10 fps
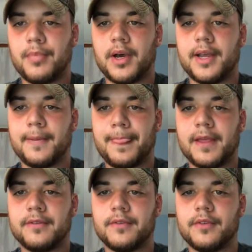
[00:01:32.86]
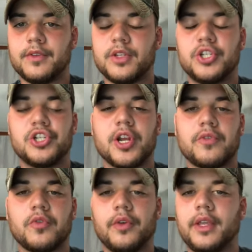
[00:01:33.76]
but the
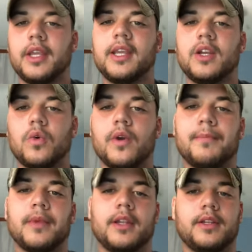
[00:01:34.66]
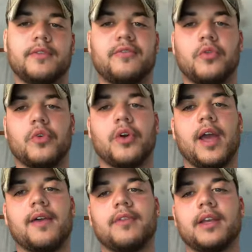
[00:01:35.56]
general equipment for
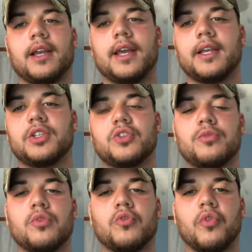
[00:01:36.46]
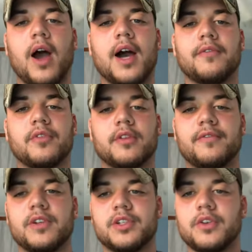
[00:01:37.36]
having a suitable rod for the
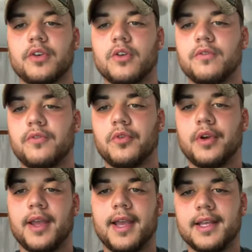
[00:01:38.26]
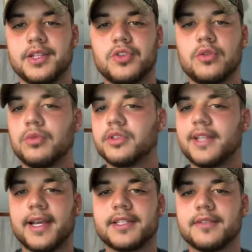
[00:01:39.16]
fish that you're going for and suitable
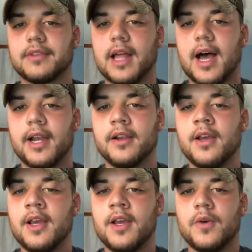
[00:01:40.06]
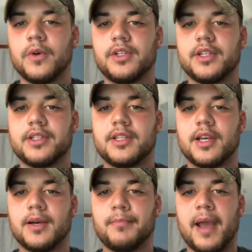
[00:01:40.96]
test of line, which is
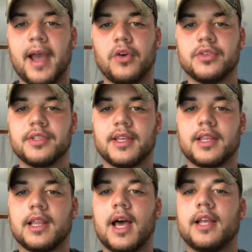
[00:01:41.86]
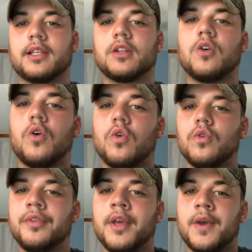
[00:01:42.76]
the pounds that the line can
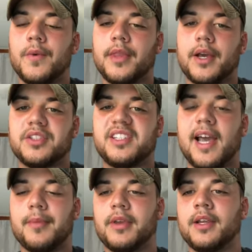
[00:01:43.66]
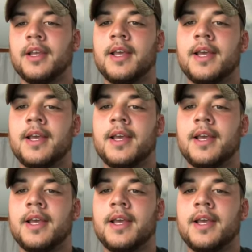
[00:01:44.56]
hold without snapping.